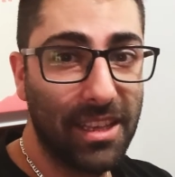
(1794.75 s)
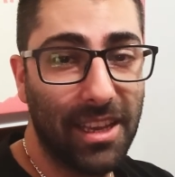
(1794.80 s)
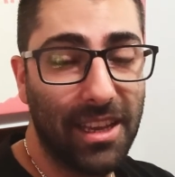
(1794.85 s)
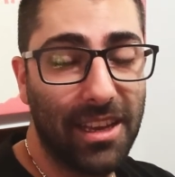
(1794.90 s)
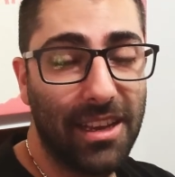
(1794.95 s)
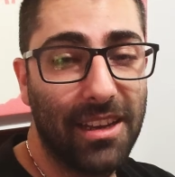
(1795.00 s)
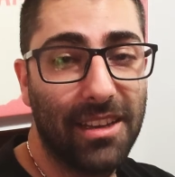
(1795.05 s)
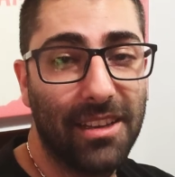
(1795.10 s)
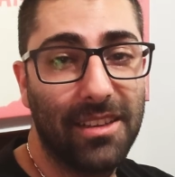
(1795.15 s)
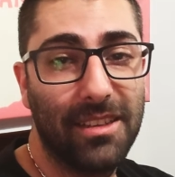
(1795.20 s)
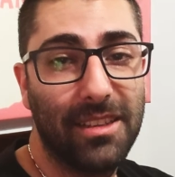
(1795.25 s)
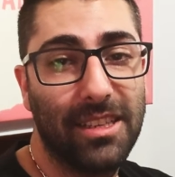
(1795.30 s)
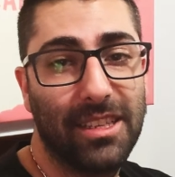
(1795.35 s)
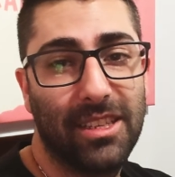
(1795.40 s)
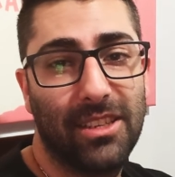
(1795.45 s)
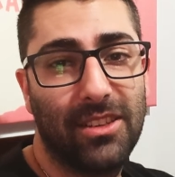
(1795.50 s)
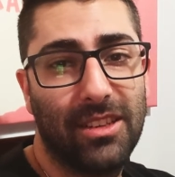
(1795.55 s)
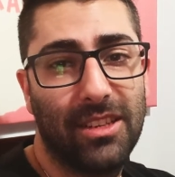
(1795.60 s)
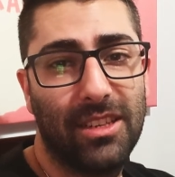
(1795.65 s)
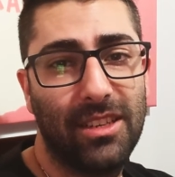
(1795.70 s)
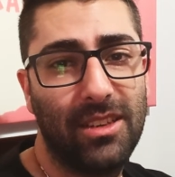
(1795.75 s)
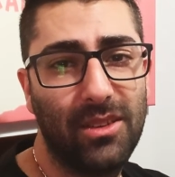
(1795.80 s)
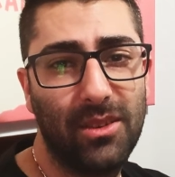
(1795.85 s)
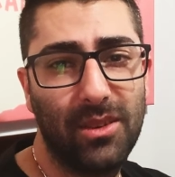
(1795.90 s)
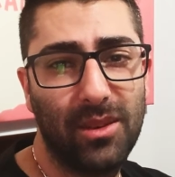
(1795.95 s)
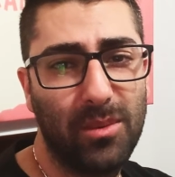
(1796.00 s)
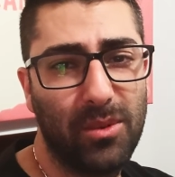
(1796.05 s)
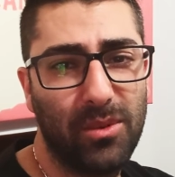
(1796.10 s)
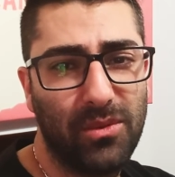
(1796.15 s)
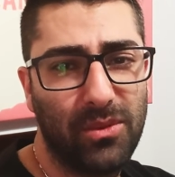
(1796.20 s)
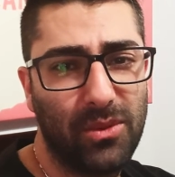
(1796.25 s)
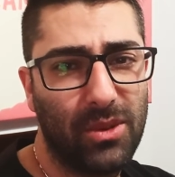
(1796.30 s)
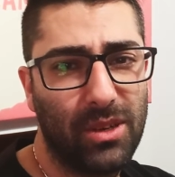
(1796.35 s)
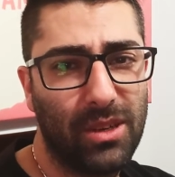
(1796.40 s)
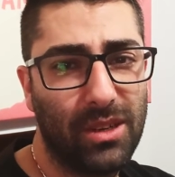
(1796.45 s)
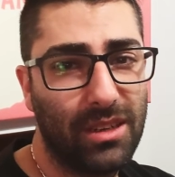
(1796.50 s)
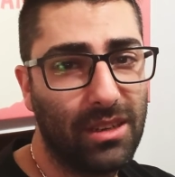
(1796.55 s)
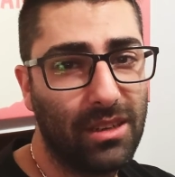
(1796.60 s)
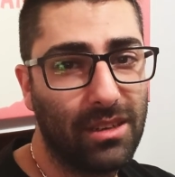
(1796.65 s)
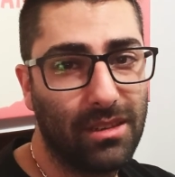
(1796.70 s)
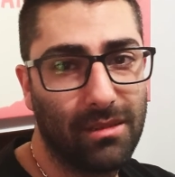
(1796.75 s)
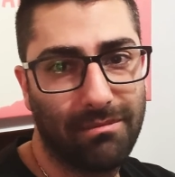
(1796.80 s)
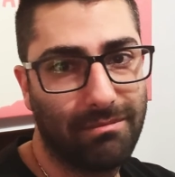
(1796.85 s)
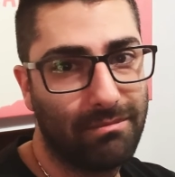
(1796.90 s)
Yeah, like you didn't do it before.